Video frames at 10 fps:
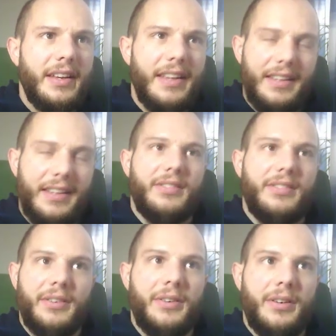
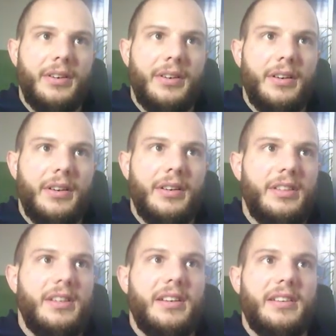Yes,
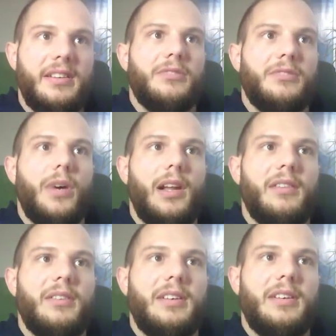here it is as
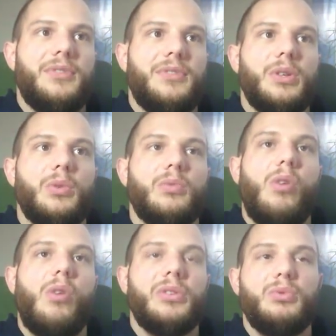well. If you don't
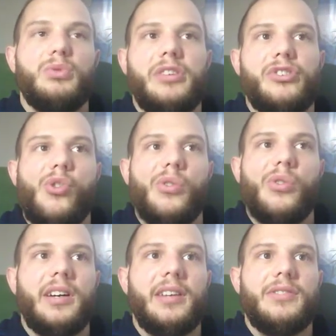want to the
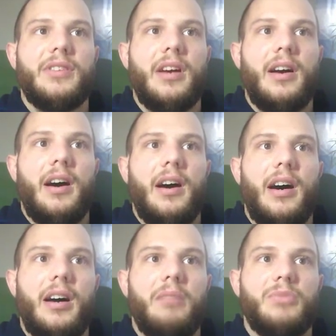shortcuts,
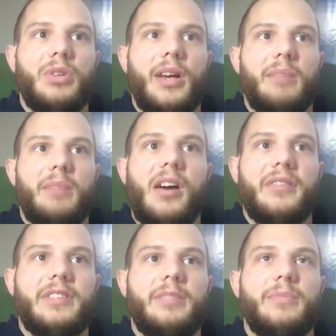you can
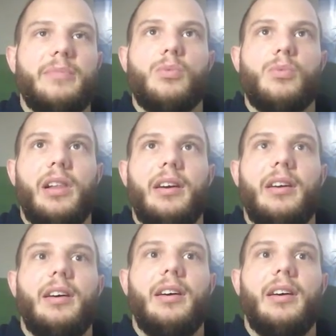mark seams as well.